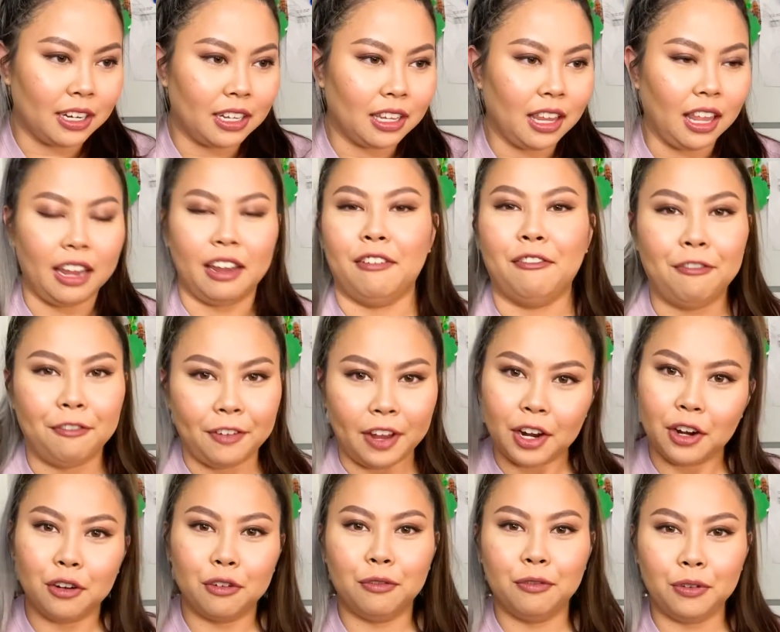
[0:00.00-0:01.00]
like
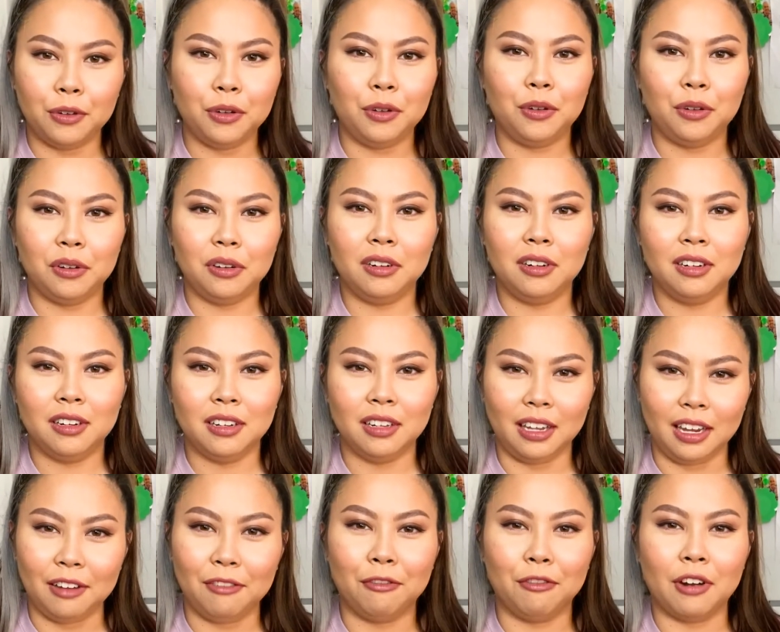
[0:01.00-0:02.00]
fair food,
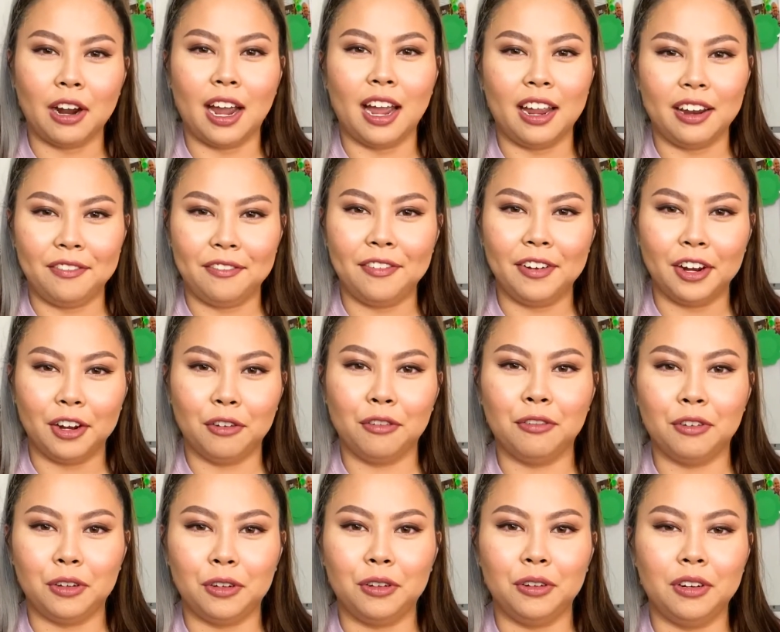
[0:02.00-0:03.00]
like fried fair
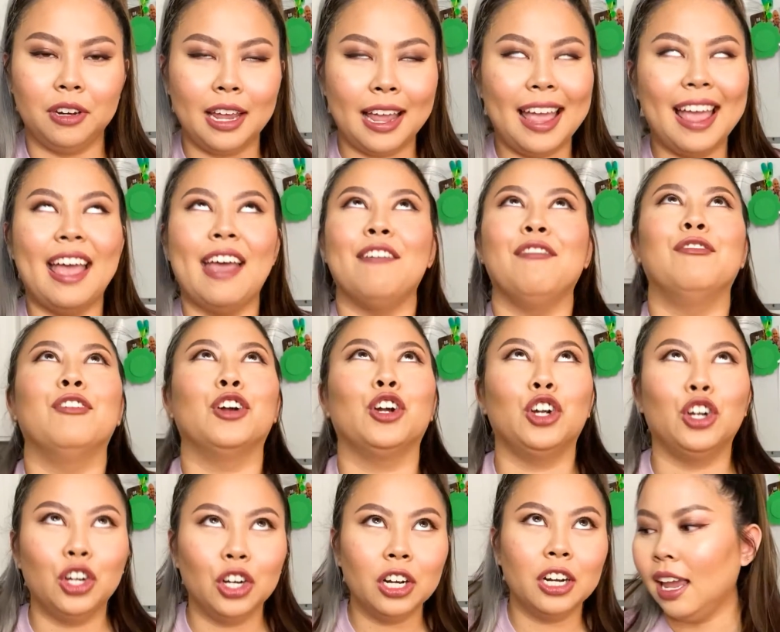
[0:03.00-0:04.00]
food
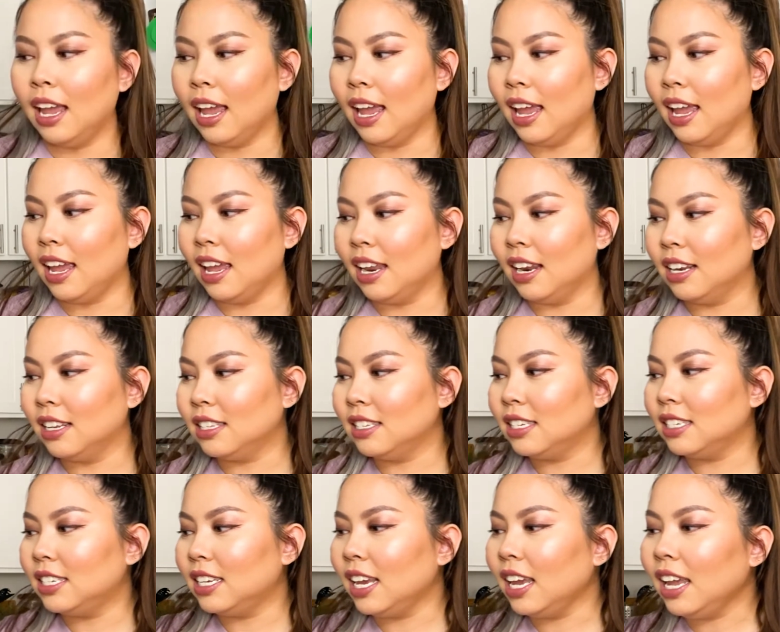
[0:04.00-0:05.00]
ever. And
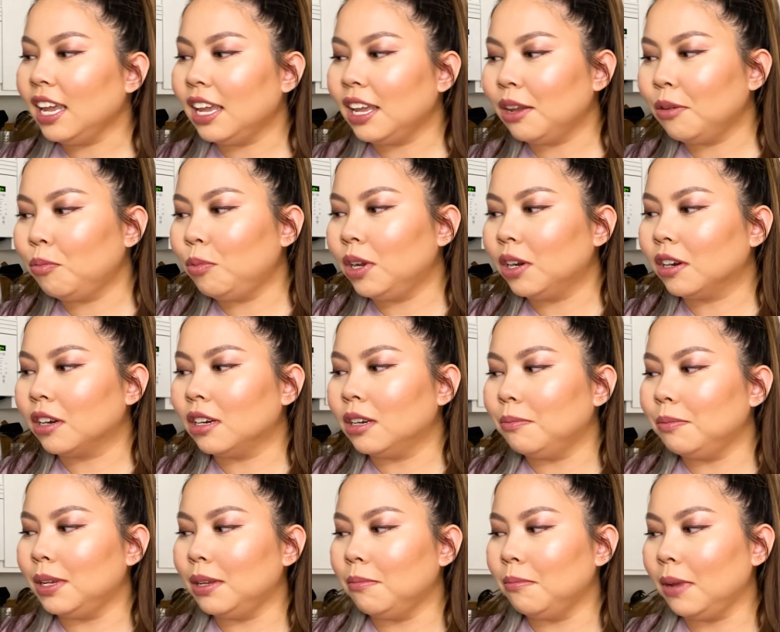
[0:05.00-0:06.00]
today we are gonna
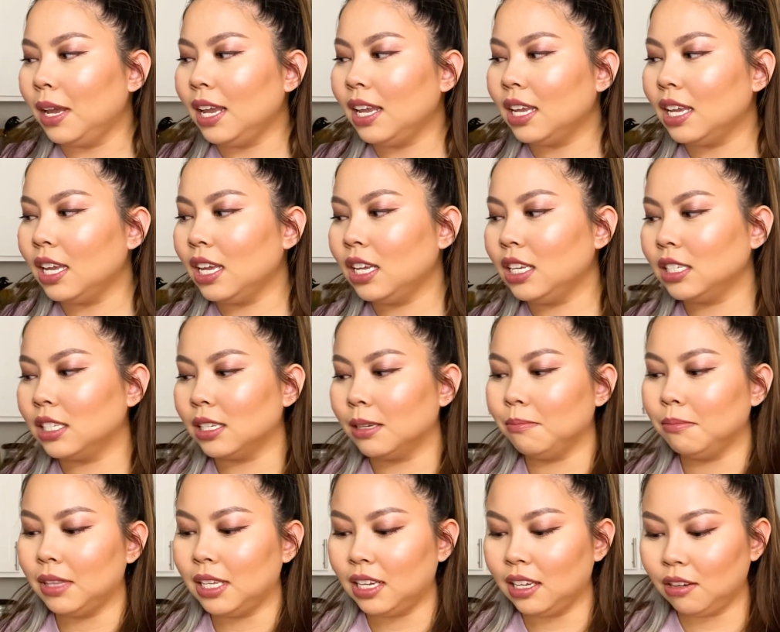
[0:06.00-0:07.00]
be making
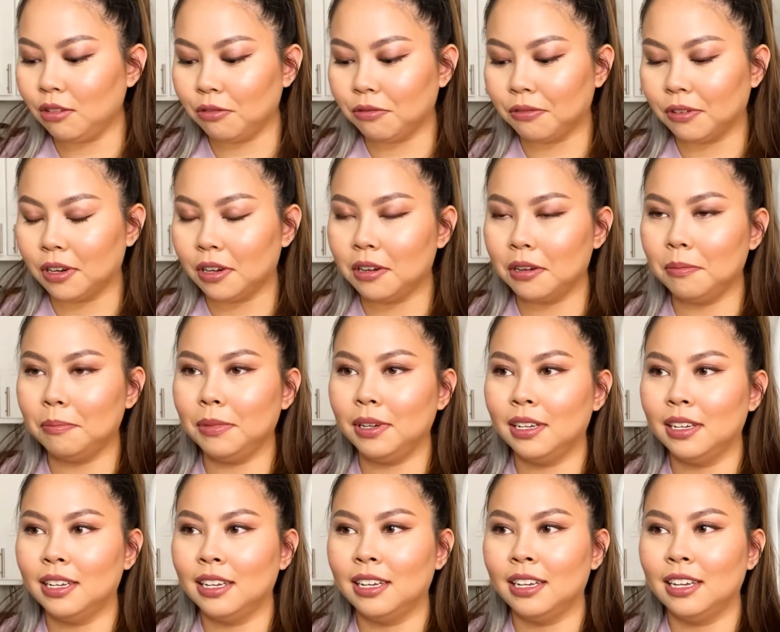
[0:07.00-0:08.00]
something from,
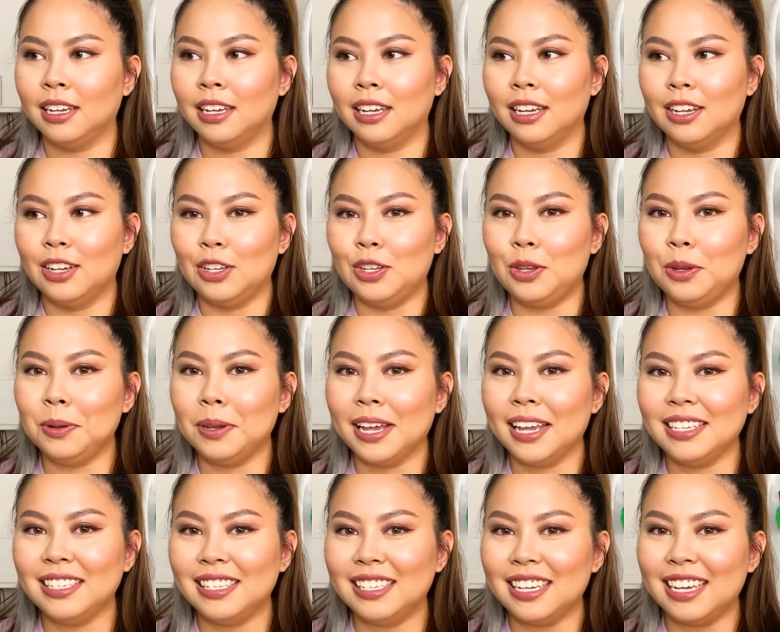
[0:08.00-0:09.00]
you
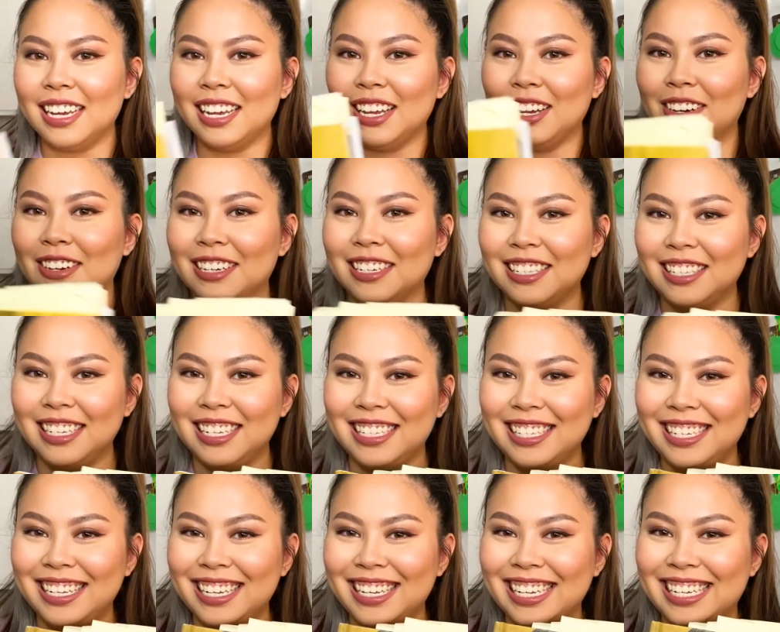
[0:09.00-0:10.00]
guessed it, Chrissy
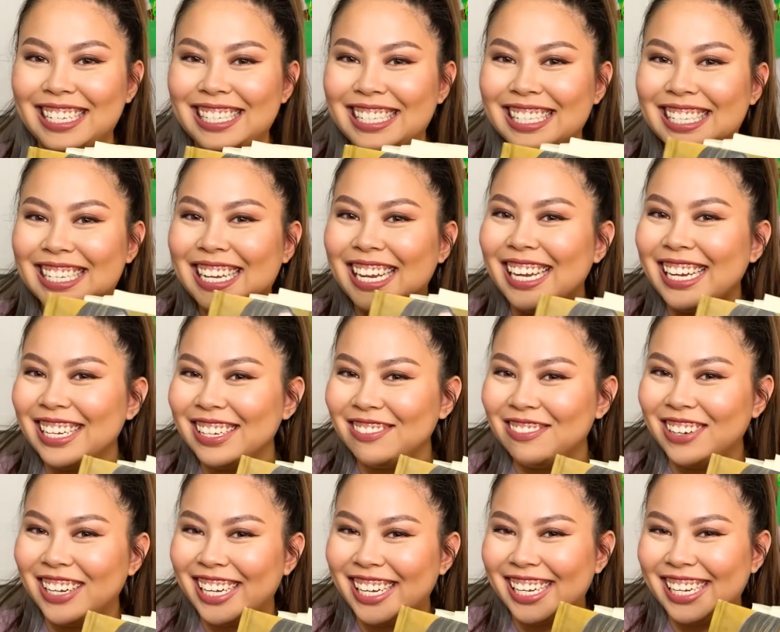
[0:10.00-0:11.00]
Teigen's
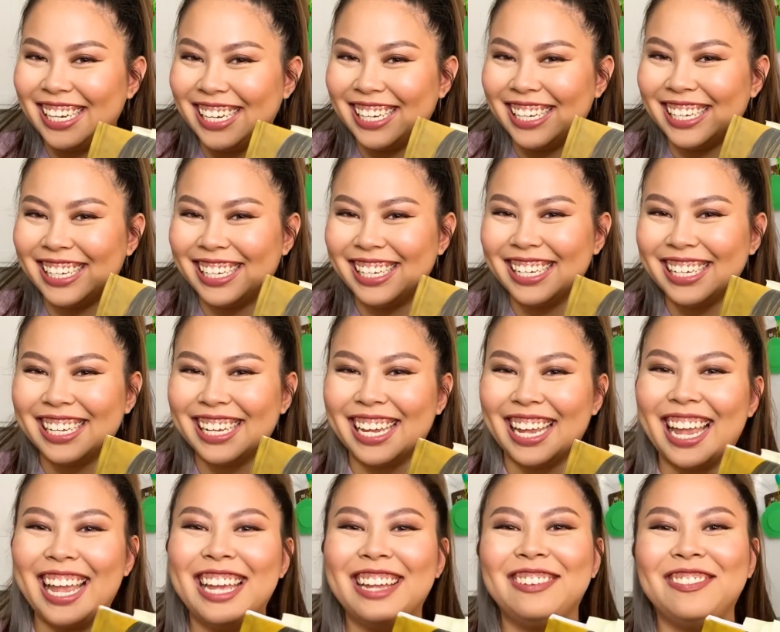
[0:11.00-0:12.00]

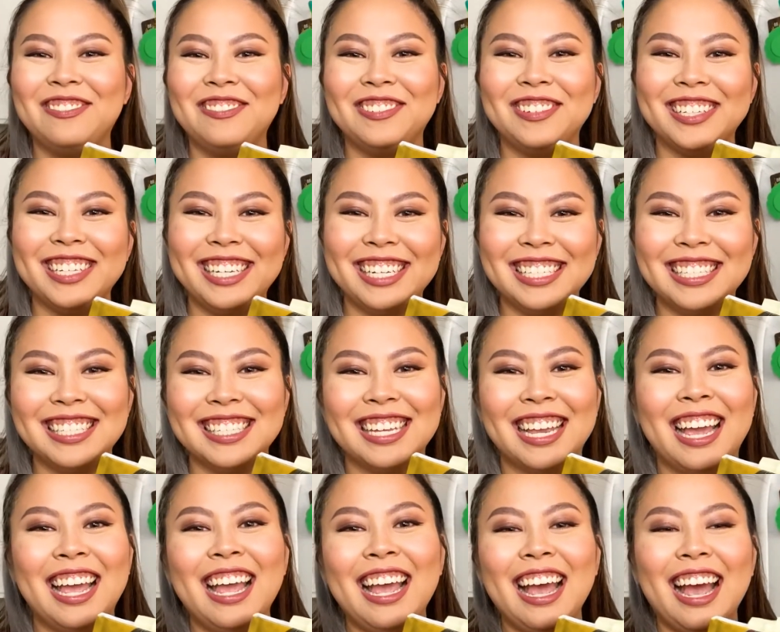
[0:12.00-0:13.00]
cookbook. And please,
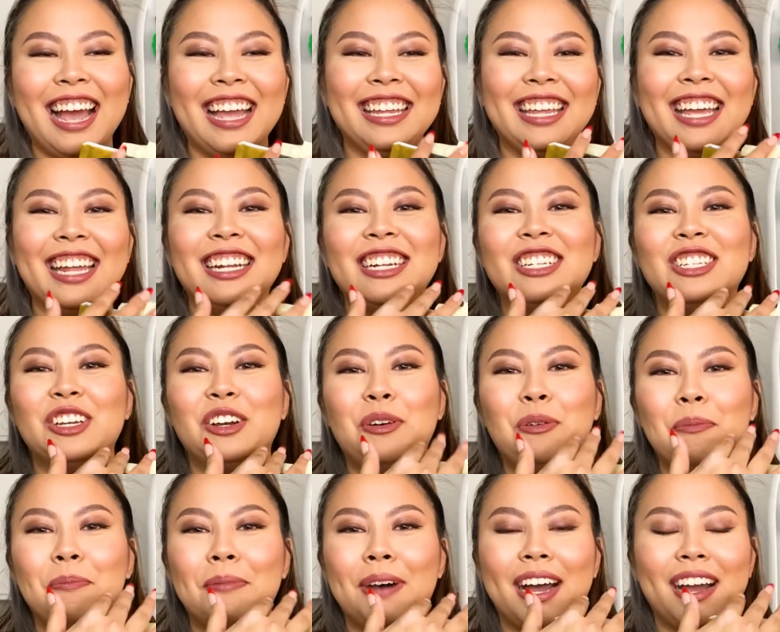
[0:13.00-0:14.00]
again,
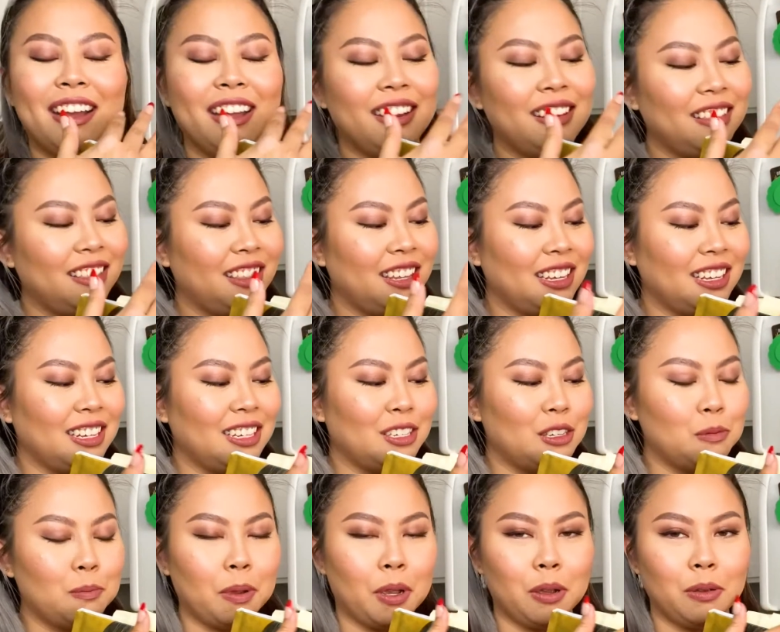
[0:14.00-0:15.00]
don't mind
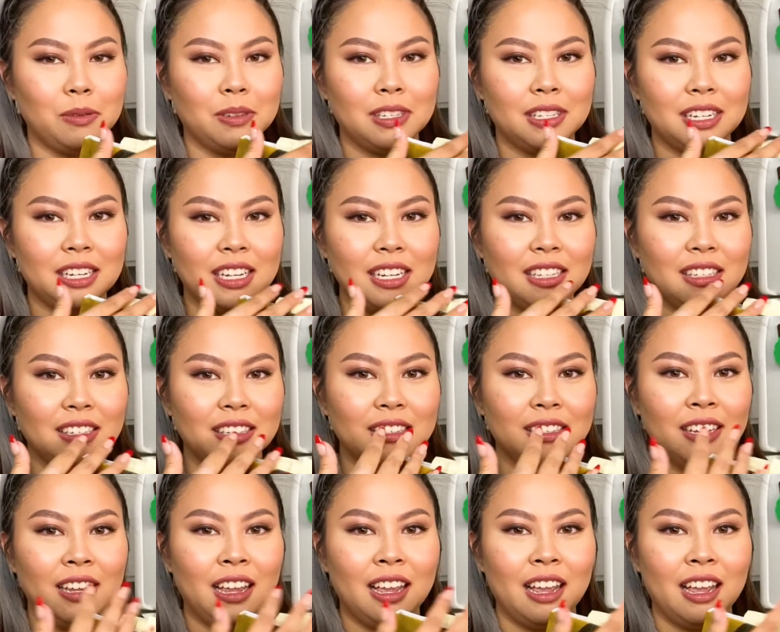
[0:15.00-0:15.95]
these Post-its.